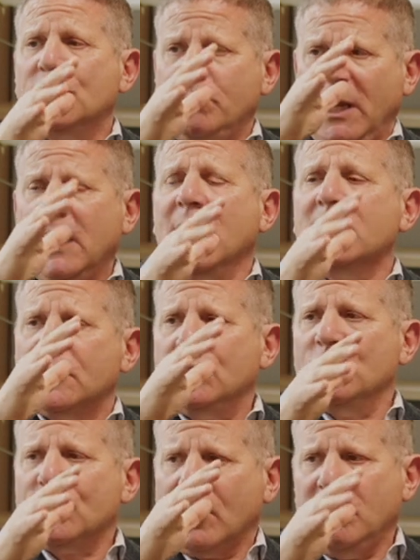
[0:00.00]
big
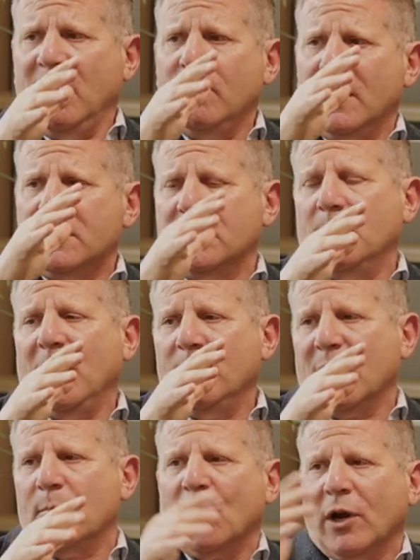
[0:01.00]
institutional commitments to
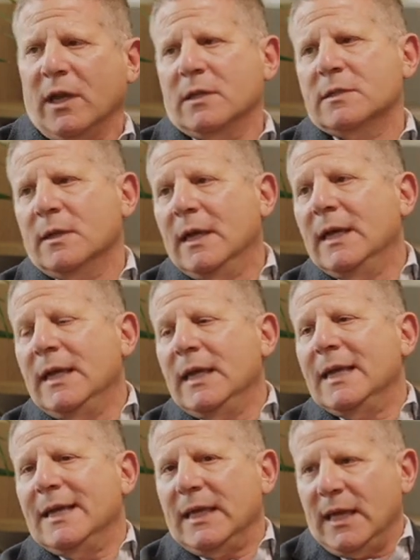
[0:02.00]
public markets
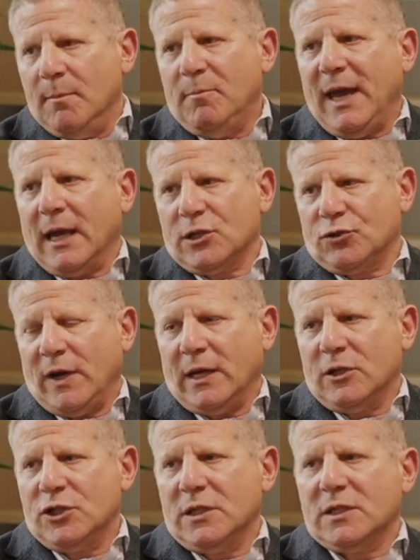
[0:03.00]
impact
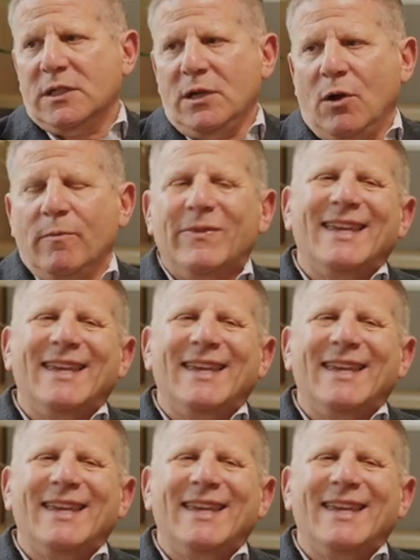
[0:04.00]
strategies. So,